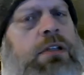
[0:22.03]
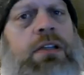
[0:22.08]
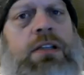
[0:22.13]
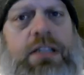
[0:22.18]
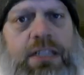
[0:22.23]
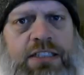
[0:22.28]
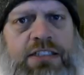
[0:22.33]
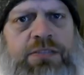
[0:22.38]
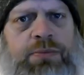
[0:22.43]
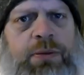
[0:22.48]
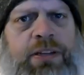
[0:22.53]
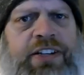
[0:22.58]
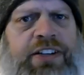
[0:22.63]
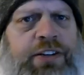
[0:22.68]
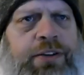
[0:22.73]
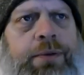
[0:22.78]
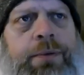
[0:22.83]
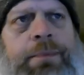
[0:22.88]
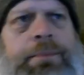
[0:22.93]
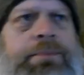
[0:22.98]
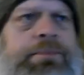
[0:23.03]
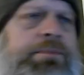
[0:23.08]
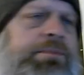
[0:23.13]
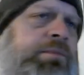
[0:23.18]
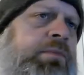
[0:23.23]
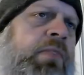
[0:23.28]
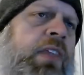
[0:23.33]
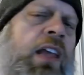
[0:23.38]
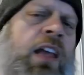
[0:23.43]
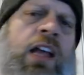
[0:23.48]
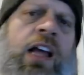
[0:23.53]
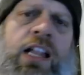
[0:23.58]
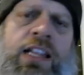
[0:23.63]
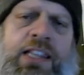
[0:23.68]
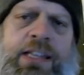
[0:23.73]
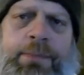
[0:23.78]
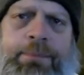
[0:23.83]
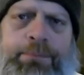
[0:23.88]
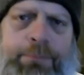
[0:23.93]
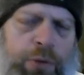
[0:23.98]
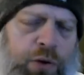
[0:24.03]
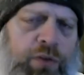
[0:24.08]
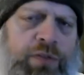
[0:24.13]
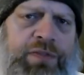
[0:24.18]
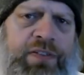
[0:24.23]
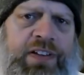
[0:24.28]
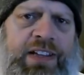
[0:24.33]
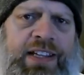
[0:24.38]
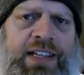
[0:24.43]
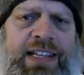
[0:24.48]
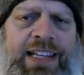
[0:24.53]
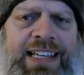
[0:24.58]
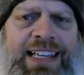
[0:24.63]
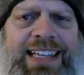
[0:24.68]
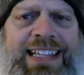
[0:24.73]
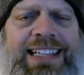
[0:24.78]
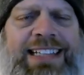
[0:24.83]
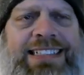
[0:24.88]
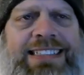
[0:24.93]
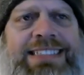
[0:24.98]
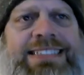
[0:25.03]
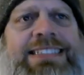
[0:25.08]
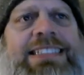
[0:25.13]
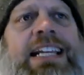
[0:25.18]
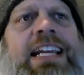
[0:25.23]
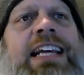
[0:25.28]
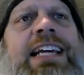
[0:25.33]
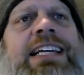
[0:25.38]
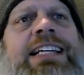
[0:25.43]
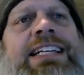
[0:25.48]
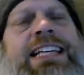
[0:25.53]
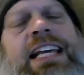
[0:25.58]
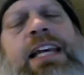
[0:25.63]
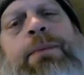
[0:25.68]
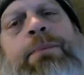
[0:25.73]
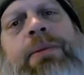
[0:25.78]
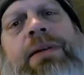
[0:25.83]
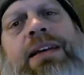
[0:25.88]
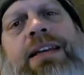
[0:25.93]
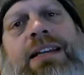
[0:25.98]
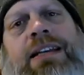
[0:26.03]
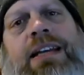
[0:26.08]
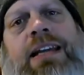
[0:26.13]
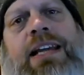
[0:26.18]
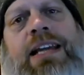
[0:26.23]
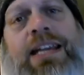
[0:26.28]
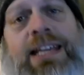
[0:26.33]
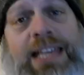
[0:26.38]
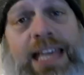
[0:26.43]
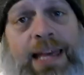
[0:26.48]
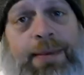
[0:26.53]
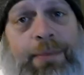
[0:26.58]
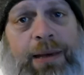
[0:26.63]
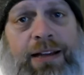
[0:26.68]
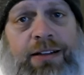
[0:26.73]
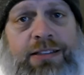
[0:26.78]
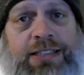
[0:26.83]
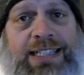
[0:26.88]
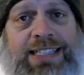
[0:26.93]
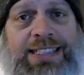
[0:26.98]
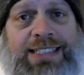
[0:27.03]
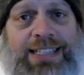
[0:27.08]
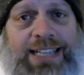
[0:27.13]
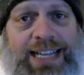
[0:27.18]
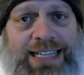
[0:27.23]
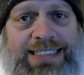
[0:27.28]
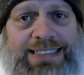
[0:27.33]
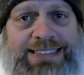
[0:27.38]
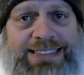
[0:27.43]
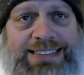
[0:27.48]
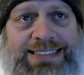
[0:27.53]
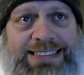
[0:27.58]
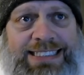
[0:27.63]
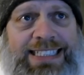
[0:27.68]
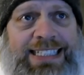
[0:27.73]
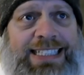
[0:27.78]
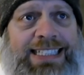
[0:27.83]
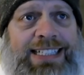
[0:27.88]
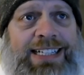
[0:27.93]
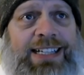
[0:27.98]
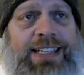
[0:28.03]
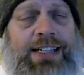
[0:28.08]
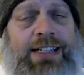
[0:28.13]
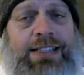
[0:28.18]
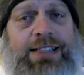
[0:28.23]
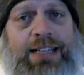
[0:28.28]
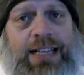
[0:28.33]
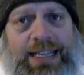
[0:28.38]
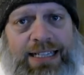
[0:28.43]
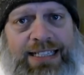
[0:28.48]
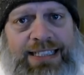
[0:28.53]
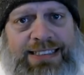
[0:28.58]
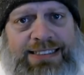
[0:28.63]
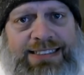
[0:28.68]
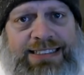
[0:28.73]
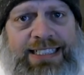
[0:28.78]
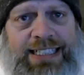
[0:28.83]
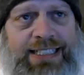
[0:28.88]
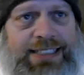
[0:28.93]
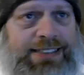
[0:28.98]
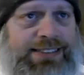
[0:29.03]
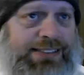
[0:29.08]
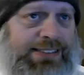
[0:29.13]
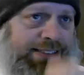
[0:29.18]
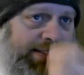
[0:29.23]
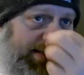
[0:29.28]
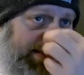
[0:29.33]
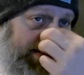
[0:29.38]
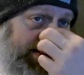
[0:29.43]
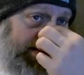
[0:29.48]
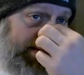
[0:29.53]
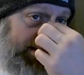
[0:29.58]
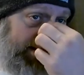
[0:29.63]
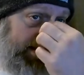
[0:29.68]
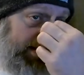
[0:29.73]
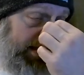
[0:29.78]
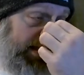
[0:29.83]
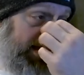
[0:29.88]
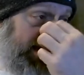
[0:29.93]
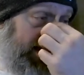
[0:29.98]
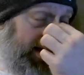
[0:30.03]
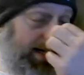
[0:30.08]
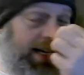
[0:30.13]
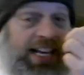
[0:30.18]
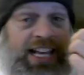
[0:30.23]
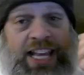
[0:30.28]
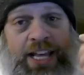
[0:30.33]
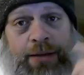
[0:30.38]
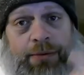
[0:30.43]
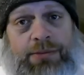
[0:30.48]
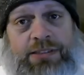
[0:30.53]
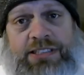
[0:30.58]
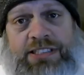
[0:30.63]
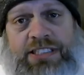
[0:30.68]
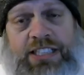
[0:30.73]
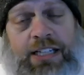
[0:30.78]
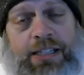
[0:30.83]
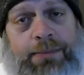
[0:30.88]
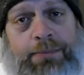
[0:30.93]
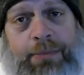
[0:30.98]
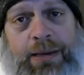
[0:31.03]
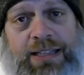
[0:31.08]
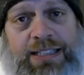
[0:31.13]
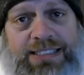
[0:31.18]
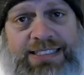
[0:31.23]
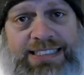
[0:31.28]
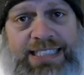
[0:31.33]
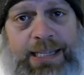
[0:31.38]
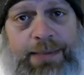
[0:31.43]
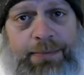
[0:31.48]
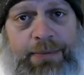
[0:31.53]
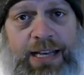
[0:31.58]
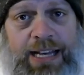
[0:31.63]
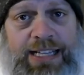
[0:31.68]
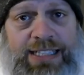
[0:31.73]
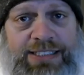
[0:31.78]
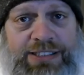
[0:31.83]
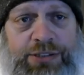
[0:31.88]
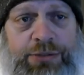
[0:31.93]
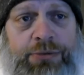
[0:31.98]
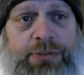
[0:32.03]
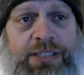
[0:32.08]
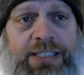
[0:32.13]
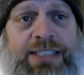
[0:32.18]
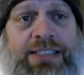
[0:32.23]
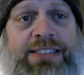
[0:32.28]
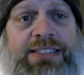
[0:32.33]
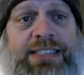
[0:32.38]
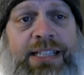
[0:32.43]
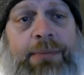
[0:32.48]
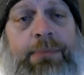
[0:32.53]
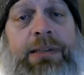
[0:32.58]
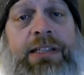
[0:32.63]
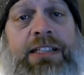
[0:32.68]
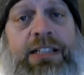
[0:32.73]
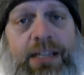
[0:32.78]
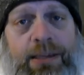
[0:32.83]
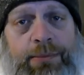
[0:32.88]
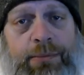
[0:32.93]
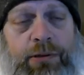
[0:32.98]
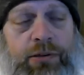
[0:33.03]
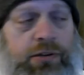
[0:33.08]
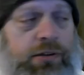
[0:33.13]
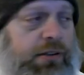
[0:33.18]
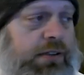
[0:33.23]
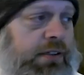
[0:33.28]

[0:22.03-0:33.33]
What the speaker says: Yes, we do. The movie is Kingpin. It came out in 1996. It was done by the same guys who did Dumb and Dumber.